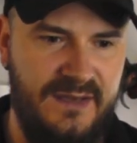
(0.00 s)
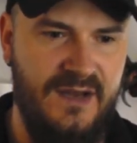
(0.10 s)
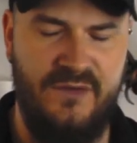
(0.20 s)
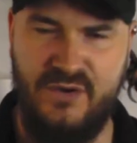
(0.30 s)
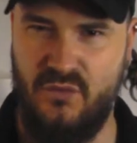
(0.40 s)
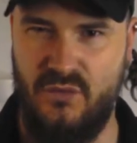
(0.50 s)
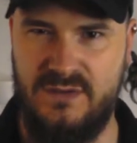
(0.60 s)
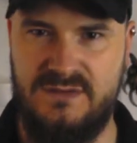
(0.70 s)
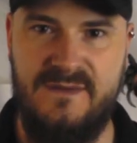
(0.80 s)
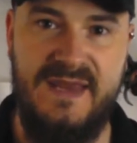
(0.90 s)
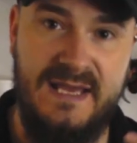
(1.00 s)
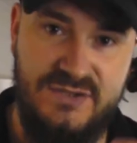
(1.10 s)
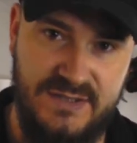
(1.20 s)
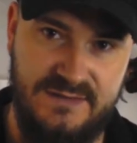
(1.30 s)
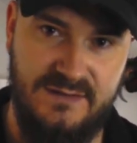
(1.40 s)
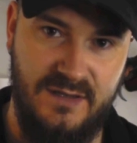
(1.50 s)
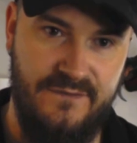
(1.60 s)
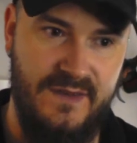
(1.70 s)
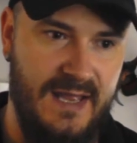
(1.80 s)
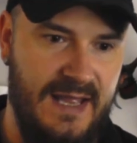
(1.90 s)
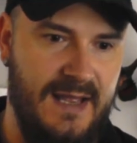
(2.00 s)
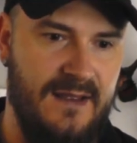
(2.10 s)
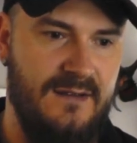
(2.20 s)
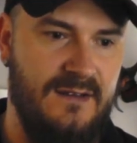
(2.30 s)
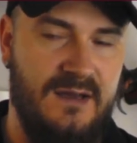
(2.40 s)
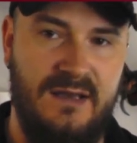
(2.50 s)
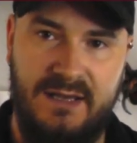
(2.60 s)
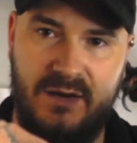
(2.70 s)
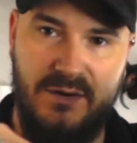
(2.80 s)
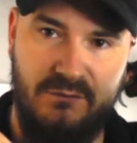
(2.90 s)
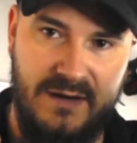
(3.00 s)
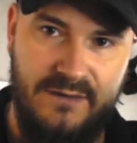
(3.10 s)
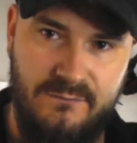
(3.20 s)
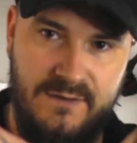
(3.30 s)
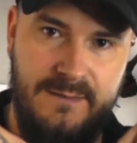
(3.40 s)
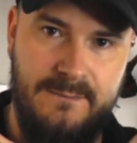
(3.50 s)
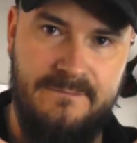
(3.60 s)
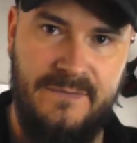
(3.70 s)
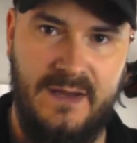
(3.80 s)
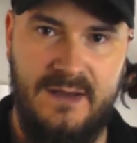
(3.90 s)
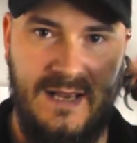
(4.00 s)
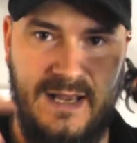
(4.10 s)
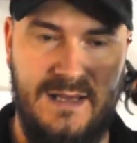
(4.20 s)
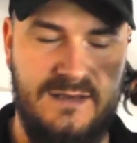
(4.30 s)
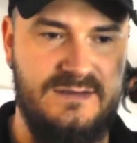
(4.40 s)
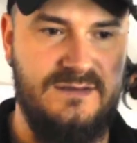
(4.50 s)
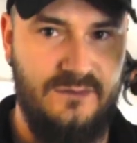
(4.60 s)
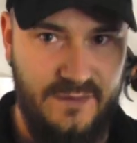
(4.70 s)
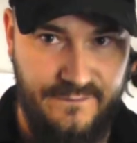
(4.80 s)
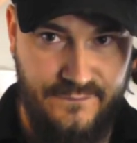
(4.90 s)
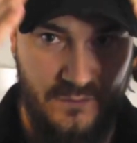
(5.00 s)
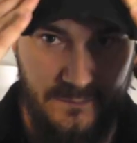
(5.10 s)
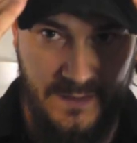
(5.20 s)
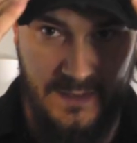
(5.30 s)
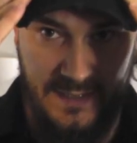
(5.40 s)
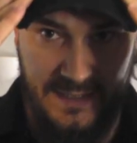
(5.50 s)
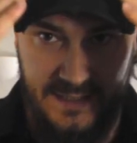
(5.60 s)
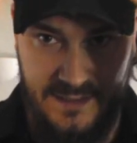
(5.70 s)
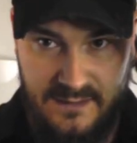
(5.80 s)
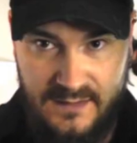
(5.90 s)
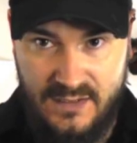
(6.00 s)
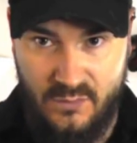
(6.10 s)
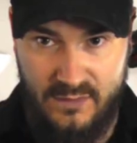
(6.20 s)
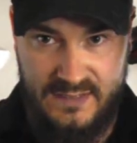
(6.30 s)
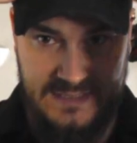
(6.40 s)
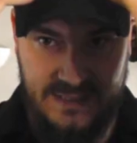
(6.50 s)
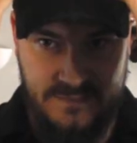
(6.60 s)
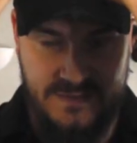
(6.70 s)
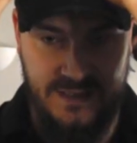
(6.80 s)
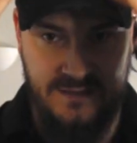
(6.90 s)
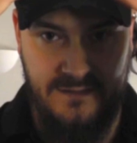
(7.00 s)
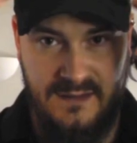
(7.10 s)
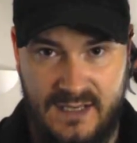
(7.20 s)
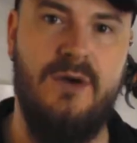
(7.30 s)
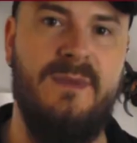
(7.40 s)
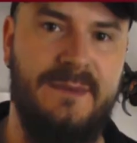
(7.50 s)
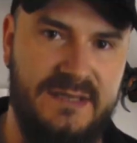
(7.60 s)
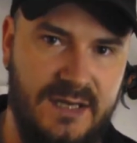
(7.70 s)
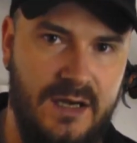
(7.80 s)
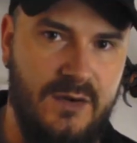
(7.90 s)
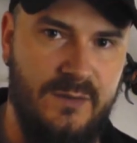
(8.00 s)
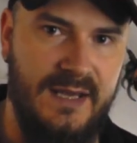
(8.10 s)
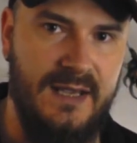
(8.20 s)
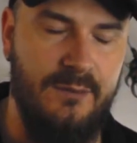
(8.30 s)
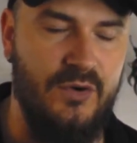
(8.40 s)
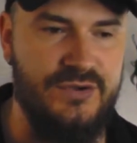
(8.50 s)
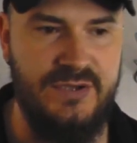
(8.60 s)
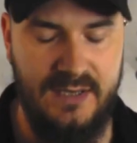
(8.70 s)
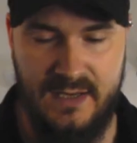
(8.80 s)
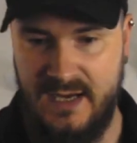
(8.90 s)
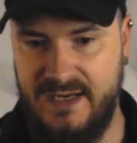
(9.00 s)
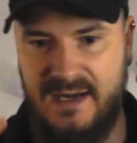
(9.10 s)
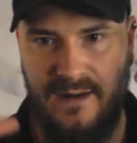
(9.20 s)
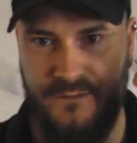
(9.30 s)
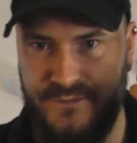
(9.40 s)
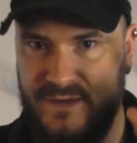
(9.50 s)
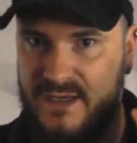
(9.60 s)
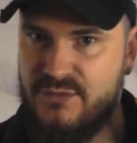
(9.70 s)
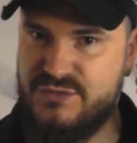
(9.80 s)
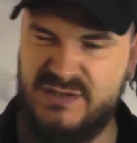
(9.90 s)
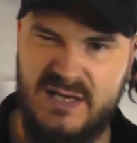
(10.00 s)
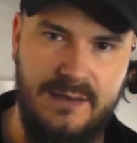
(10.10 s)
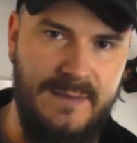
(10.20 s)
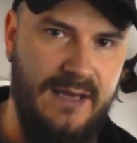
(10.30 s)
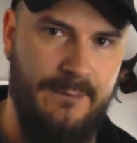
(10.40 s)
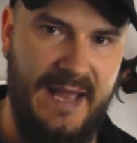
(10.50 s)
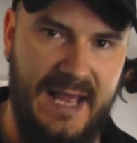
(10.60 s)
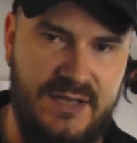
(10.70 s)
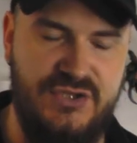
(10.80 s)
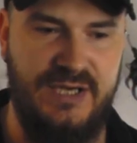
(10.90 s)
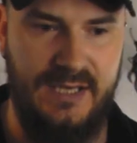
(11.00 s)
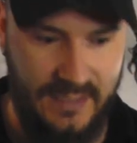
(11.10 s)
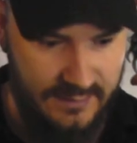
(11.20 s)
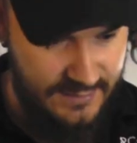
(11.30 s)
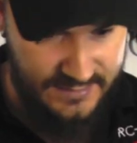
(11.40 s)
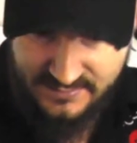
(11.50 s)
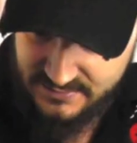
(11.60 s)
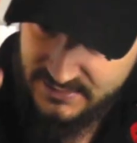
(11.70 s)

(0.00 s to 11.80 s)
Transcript: not the corners, the edges of the hat, like going around the rim and the front part here where it dips in. It got to be a bit darker with the airbrush, and then everything else just kind of make it patchy and